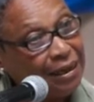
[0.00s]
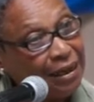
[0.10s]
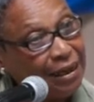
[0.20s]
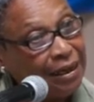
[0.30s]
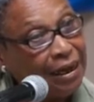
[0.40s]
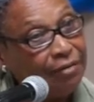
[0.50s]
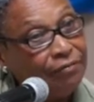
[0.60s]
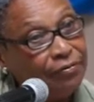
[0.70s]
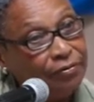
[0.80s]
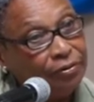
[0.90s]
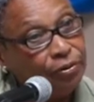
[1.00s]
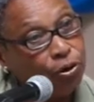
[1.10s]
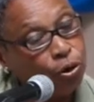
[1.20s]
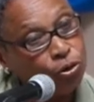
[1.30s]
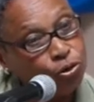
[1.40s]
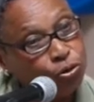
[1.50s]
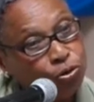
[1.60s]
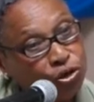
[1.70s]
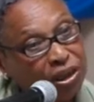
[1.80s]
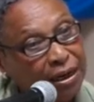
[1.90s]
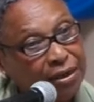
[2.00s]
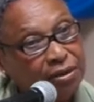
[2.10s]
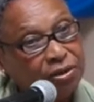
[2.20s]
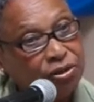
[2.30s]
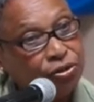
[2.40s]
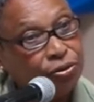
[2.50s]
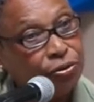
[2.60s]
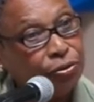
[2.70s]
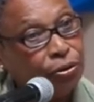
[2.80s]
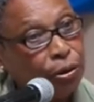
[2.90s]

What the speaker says: I have also challenged the